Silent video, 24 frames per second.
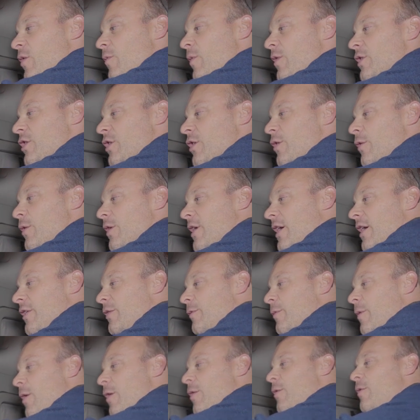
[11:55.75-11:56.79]
When you're going down
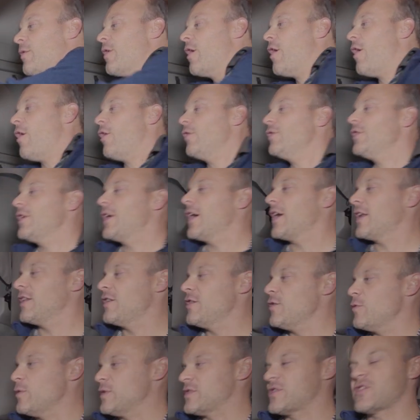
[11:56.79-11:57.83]
the road, all you got to
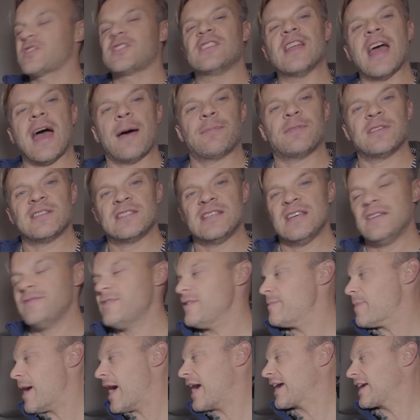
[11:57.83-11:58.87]
do is snap the
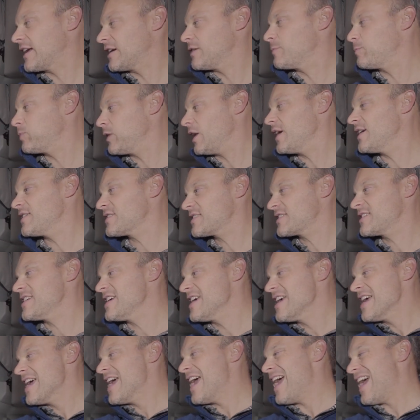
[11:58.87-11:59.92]
TV back into place
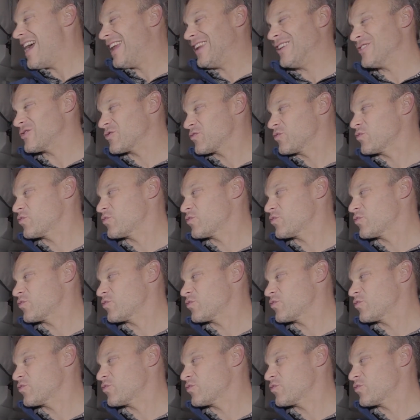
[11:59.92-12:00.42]
and it's